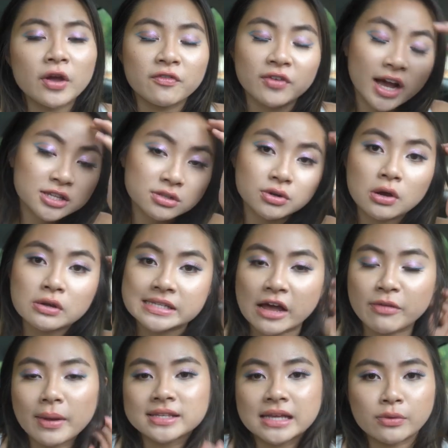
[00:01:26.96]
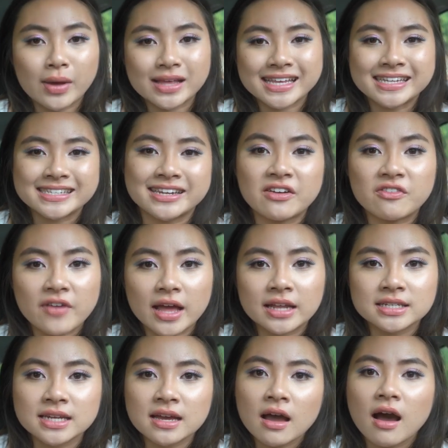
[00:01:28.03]
If you guys don't know, South by Southwest is an
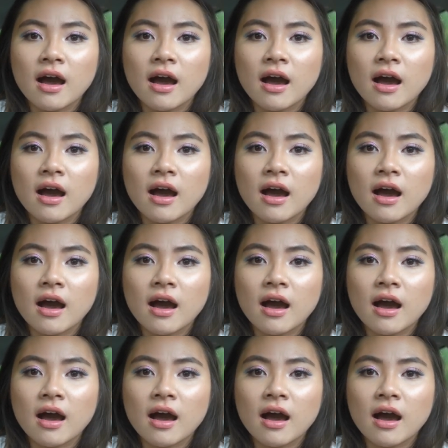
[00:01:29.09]
event